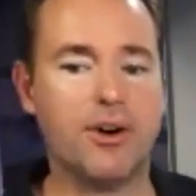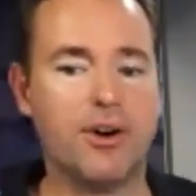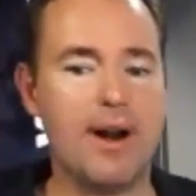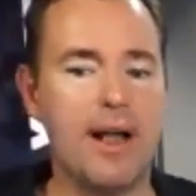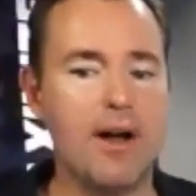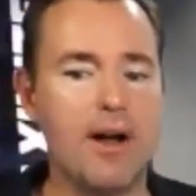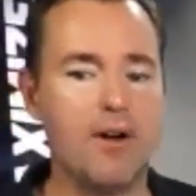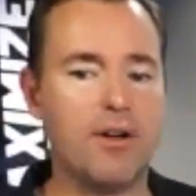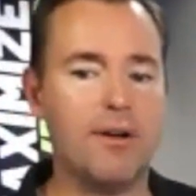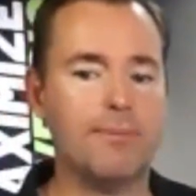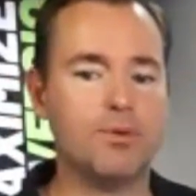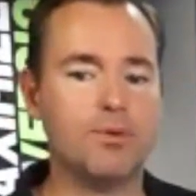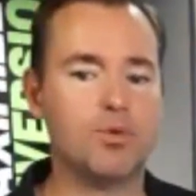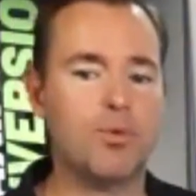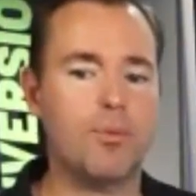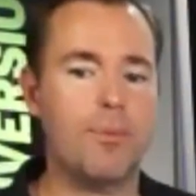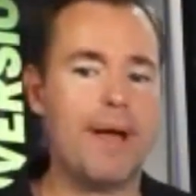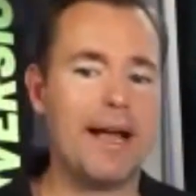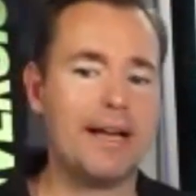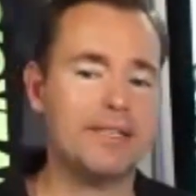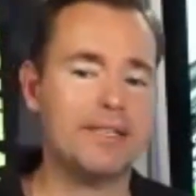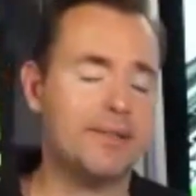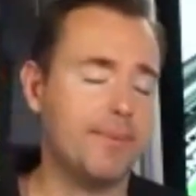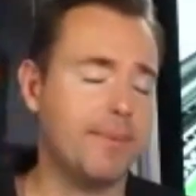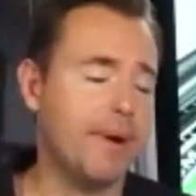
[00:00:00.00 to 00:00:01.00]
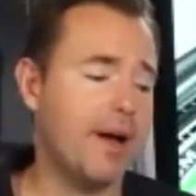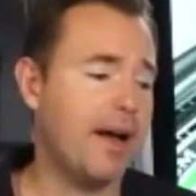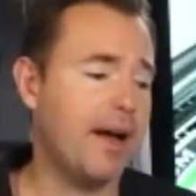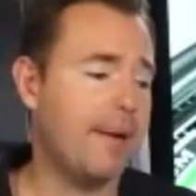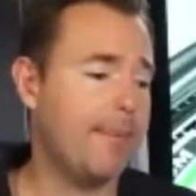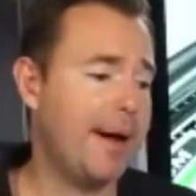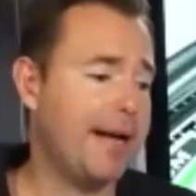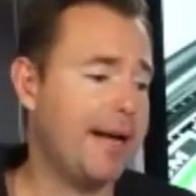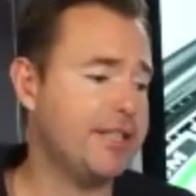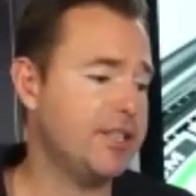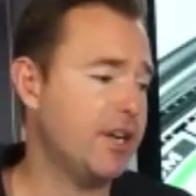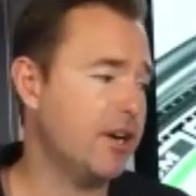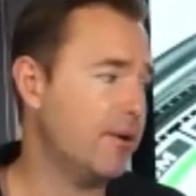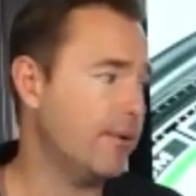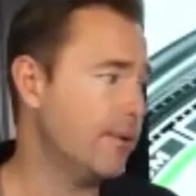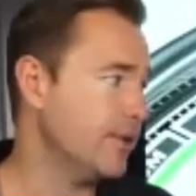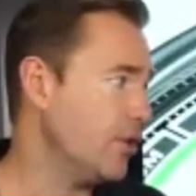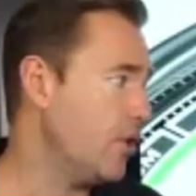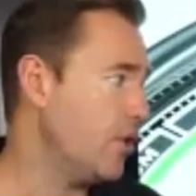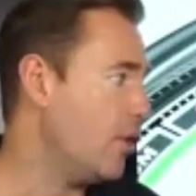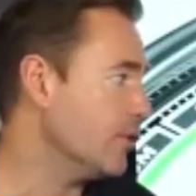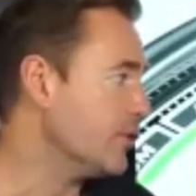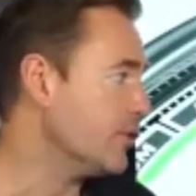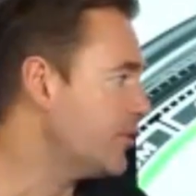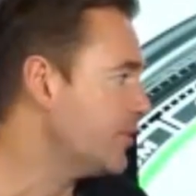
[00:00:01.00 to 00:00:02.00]
our outcomes, we're maximizing our
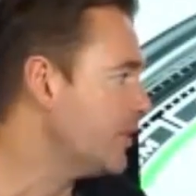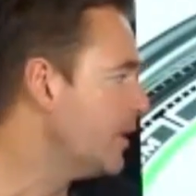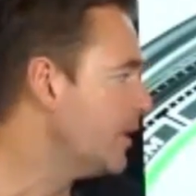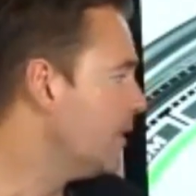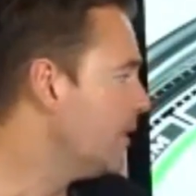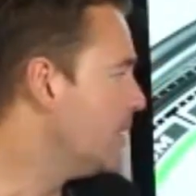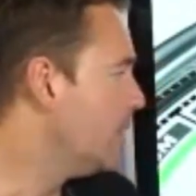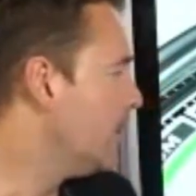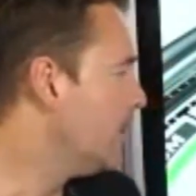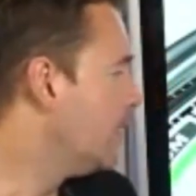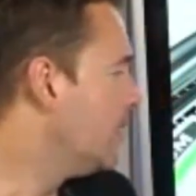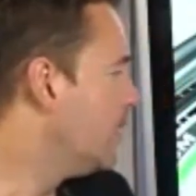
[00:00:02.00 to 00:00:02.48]
results.